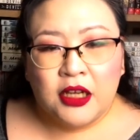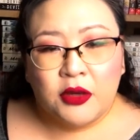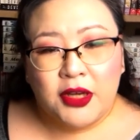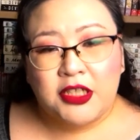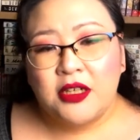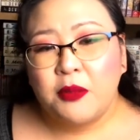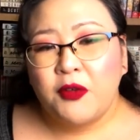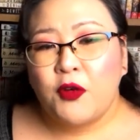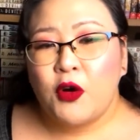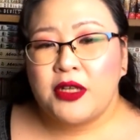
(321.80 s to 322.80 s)
Question number
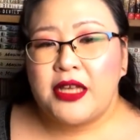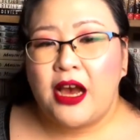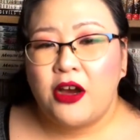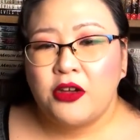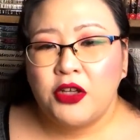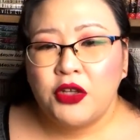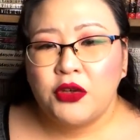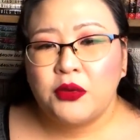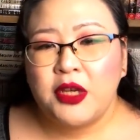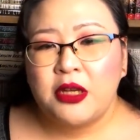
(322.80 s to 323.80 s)
four is How do
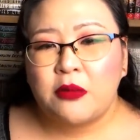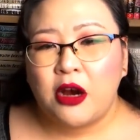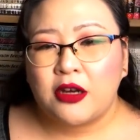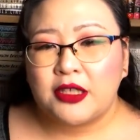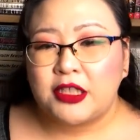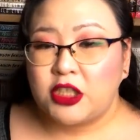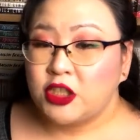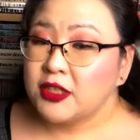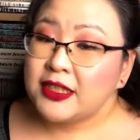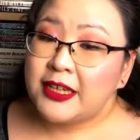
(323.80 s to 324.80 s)
you read manga?
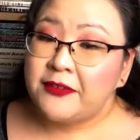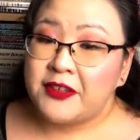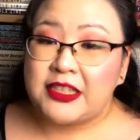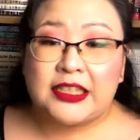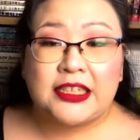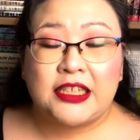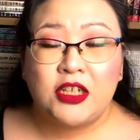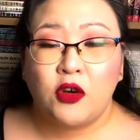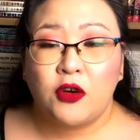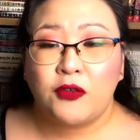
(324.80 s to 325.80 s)
Digitally, physically,
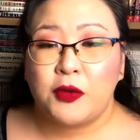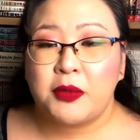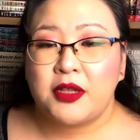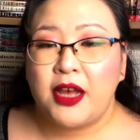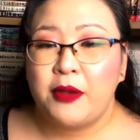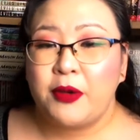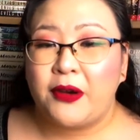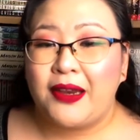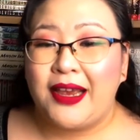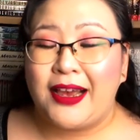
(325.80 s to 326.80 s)
or from the
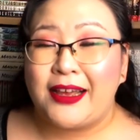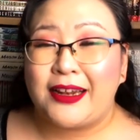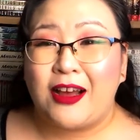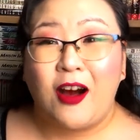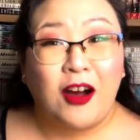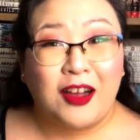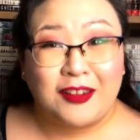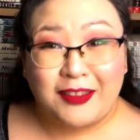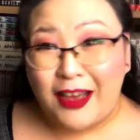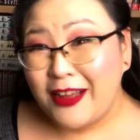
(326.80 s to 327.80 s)
library? And
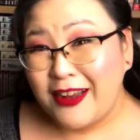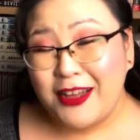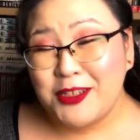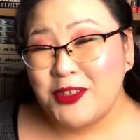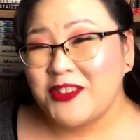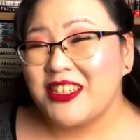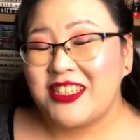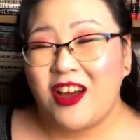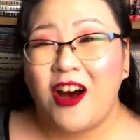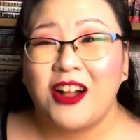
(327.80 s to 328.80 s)
that answer is
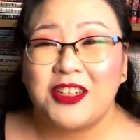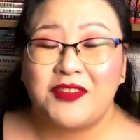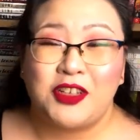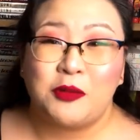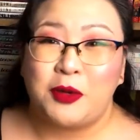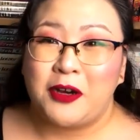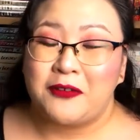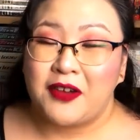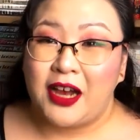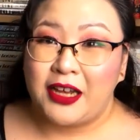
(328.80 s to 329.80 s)
all of the
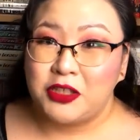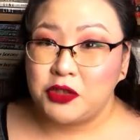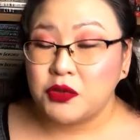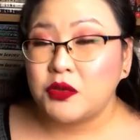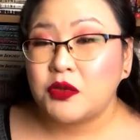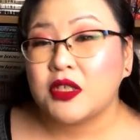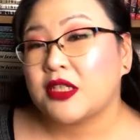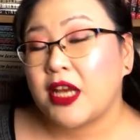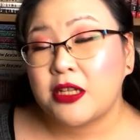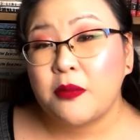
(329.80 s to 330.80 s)
above. I do
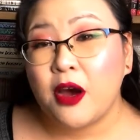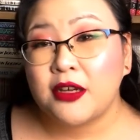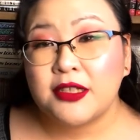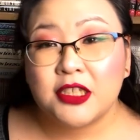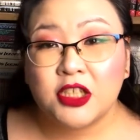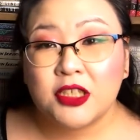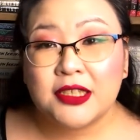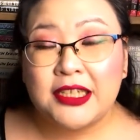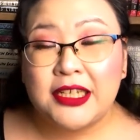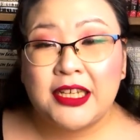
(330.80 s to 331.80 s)
collect manga
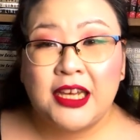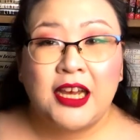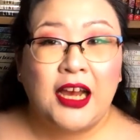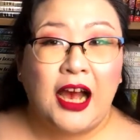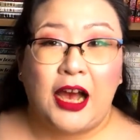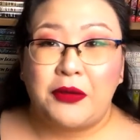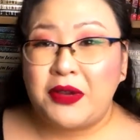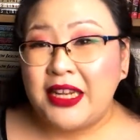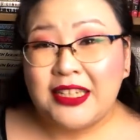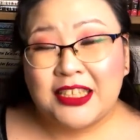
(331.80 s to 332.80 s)
digitally, I
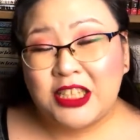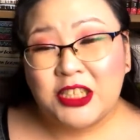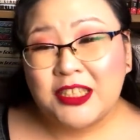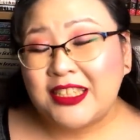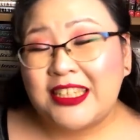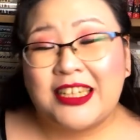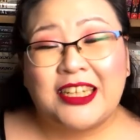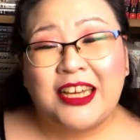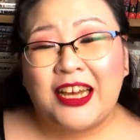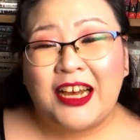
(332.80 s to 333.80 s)
read it
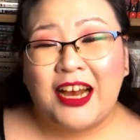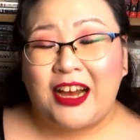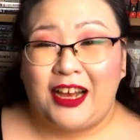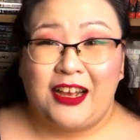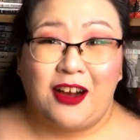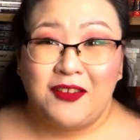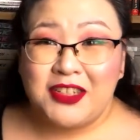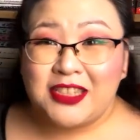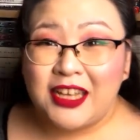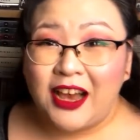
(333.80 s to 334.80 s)
digitally, I
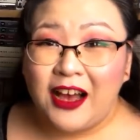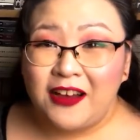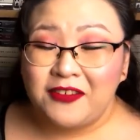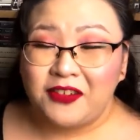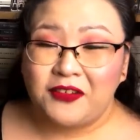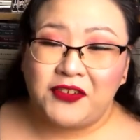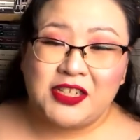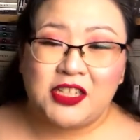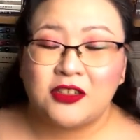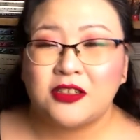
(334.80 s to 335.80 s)
obviously have
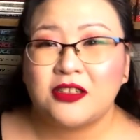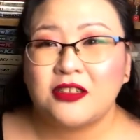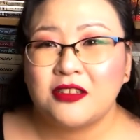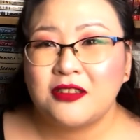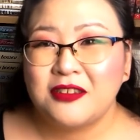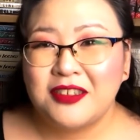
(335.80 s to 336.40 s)
physical